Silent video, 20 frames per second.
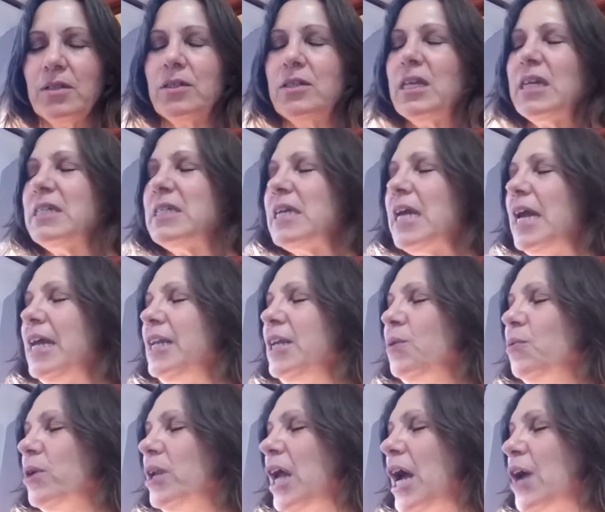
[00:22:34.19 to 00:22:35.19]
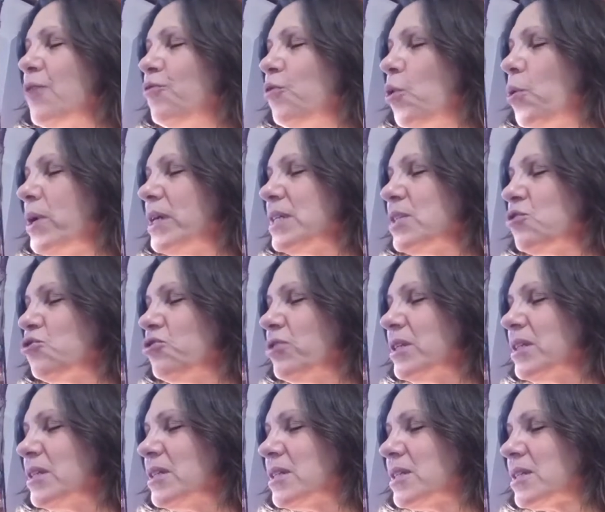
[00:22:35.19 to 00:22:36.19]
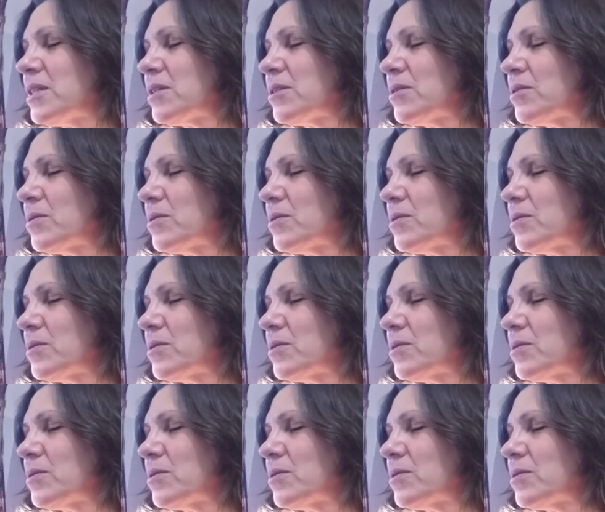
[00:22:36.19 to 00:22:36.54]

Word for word: Does anyone have questions?